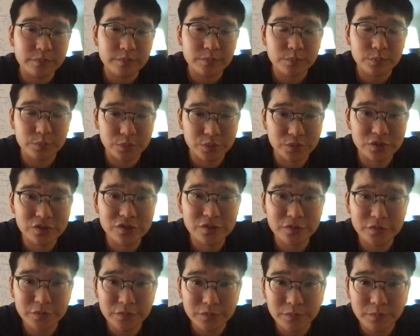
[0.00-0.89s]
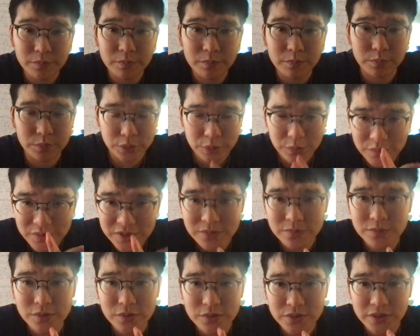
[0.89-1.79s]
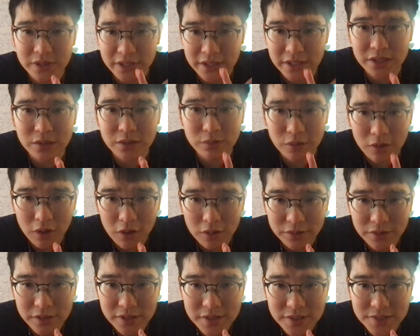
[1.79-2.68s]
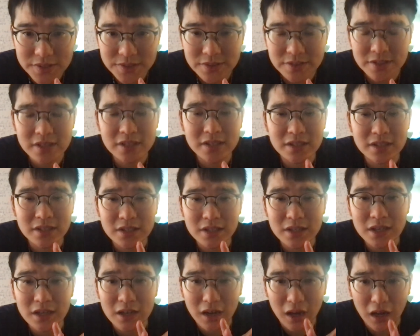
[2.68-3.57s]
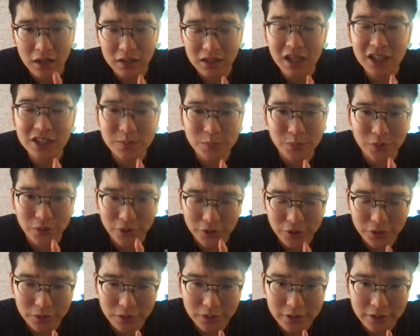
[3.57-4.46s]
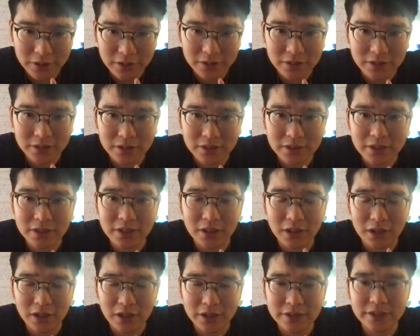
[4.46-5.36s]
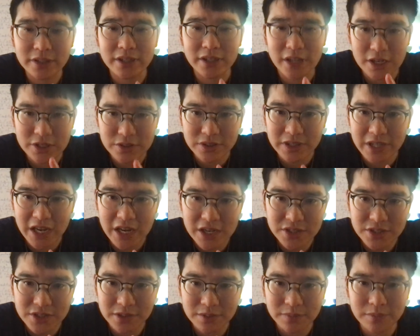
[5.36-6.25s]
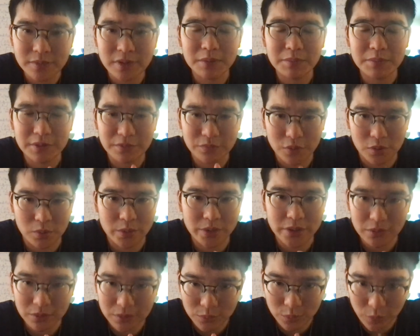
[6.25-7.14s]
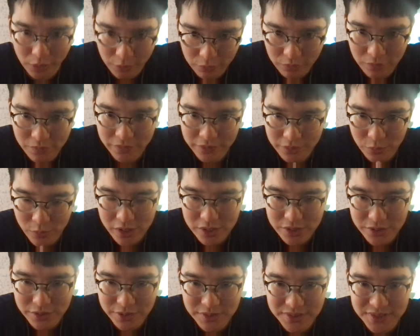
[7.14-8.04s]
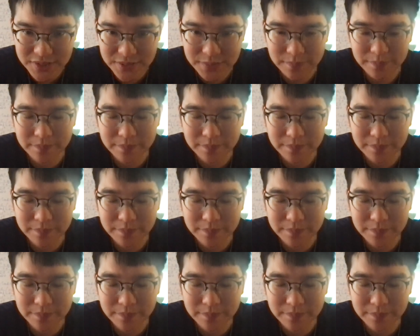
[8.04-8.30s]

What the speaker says: proofs using inequalities a lot more earlier on in education before we go and work with equations.